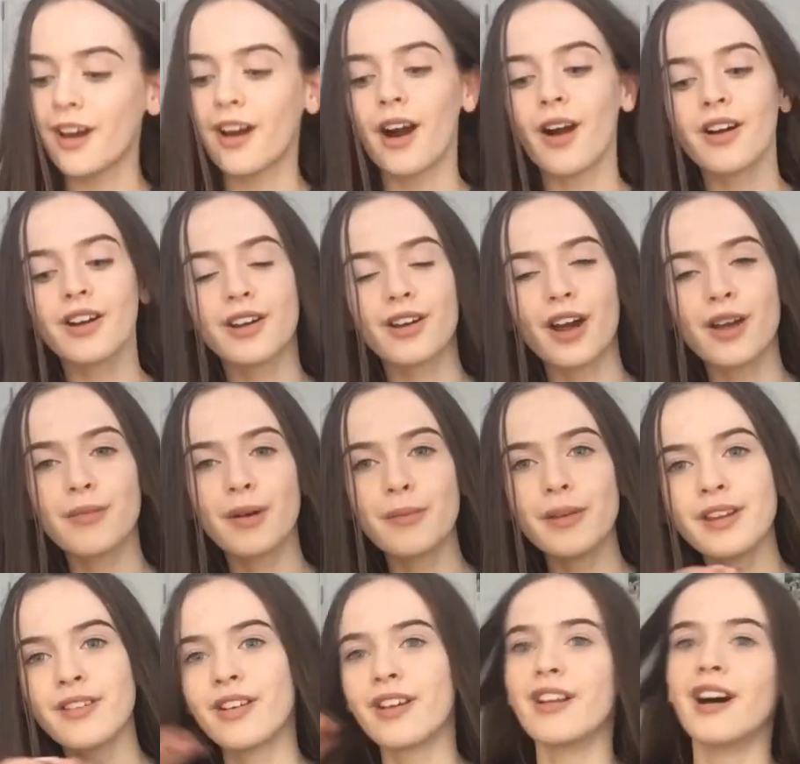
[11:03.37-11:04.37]
I'm going to go eat my
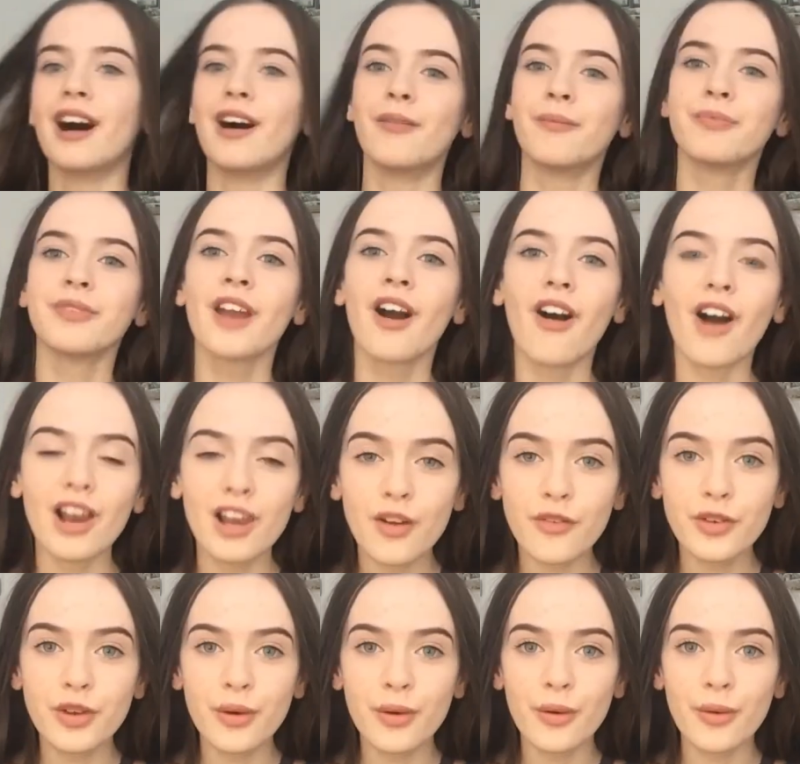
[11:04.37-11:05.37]
mini roll now. I
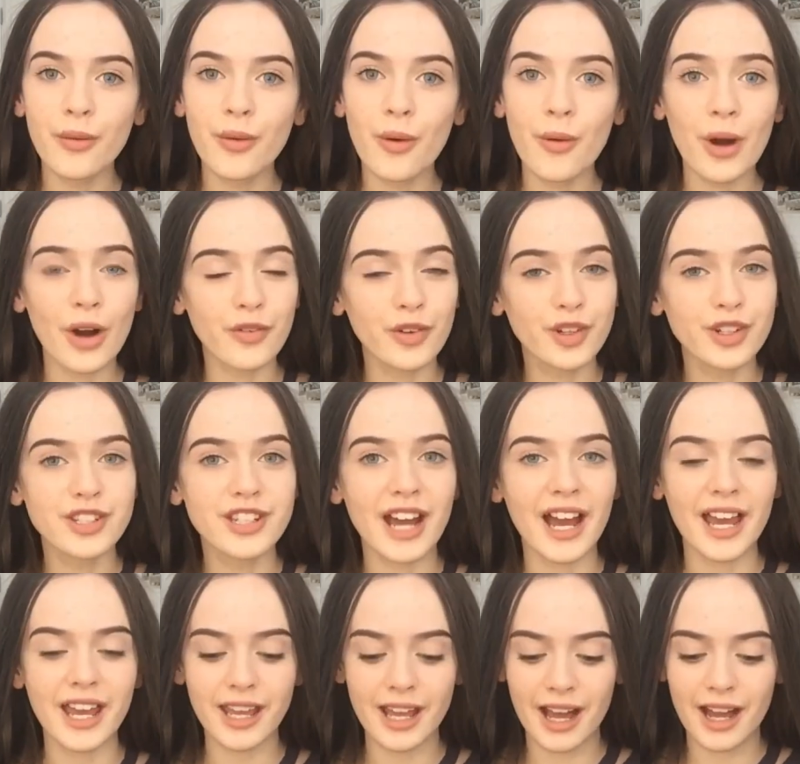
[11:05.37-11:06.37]
love you all. All have a good day.